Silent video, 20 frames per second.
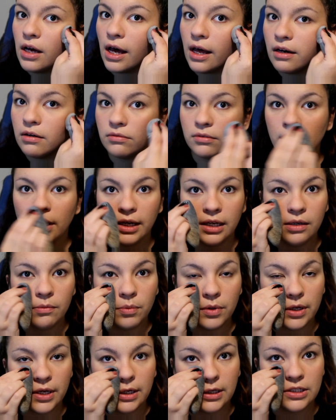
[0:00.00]
I don't
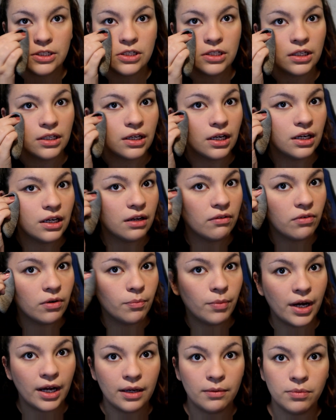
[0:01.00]
like blush, like I
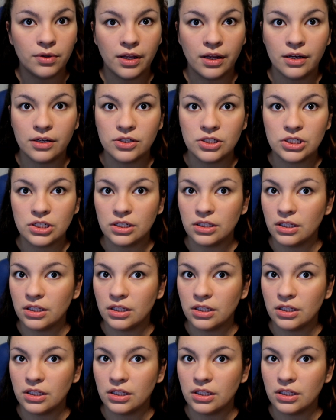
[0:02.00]
never buy blush,